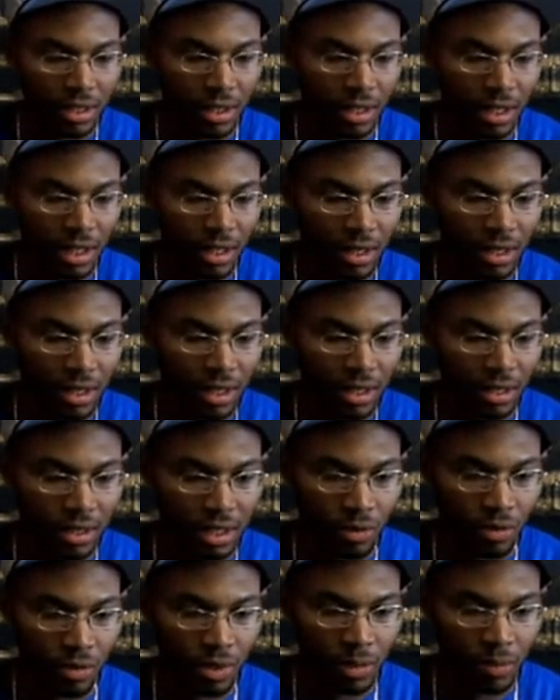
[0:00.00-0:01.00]
that
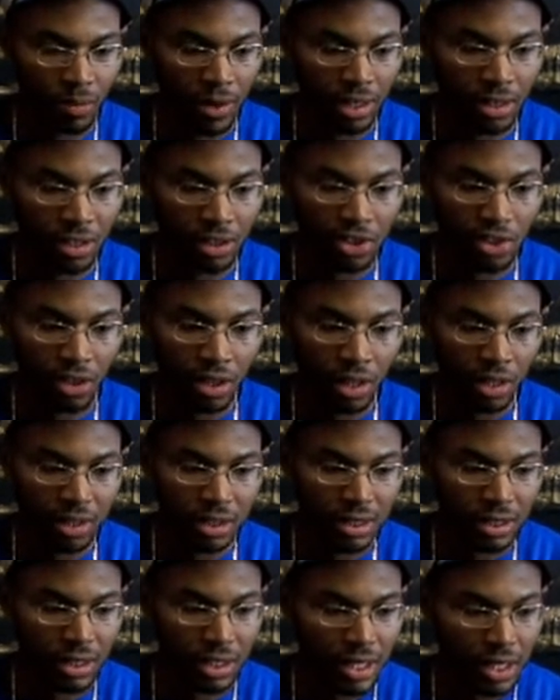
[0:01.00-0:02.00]
really made the
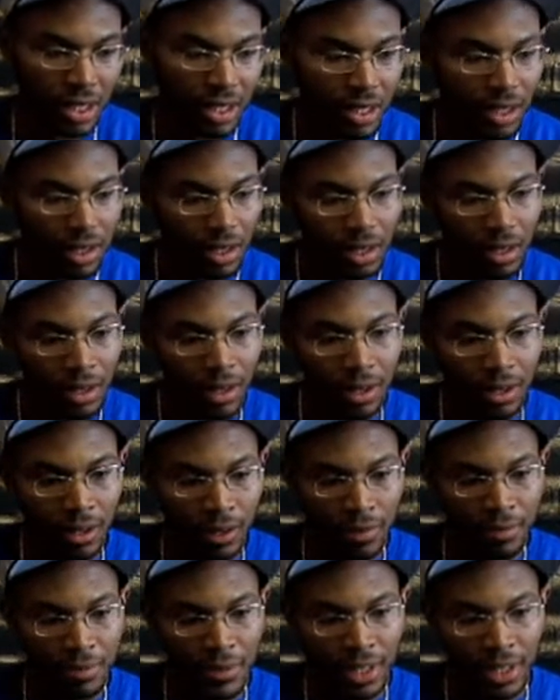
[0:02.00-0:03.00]
charts.
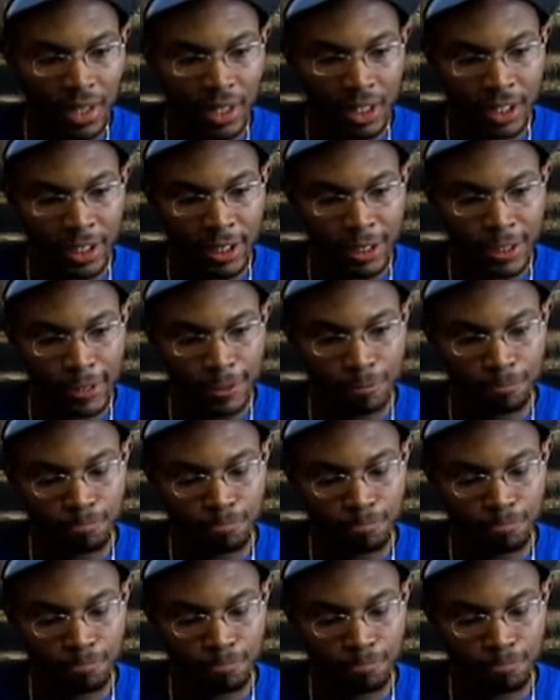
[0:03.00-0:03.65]
And